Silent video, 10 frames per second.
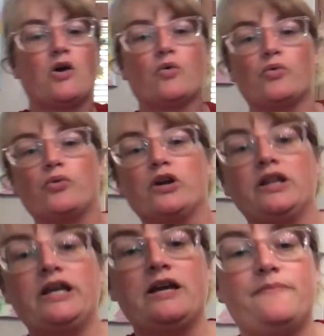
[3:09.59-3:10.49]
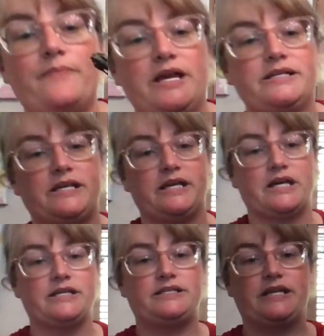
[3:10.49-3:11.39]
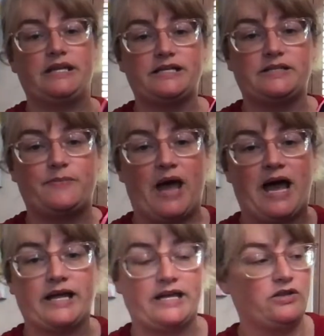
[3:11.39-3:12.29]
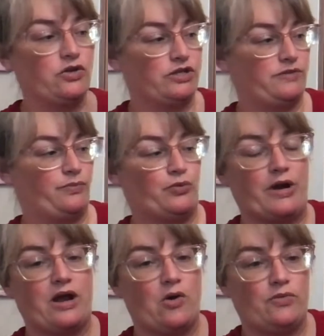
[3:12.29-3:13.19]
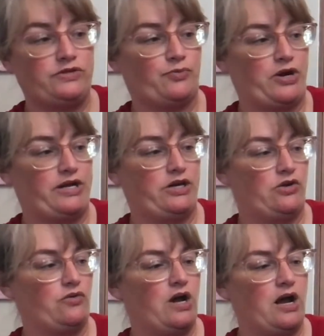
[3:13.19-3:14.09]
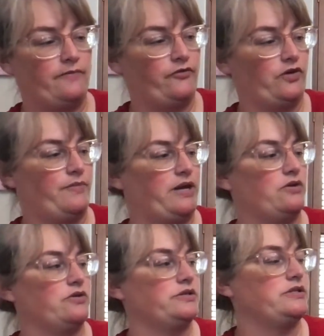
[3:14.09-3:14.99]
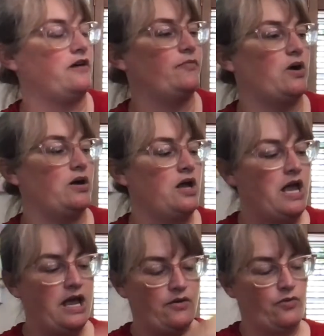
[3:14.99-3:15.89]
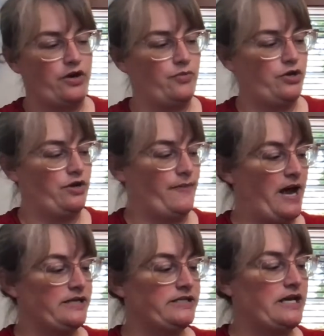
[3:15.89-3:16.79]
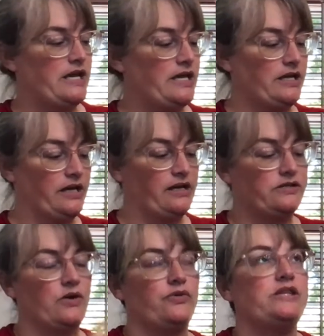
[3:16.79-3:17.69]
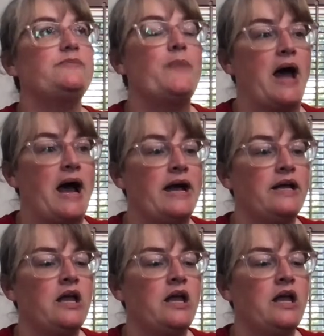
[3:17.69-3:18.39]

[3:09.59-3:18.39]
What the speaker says: really amazing Adidas bag. It looks almost brand new for my girls' softball, where you put your bags. So this bag,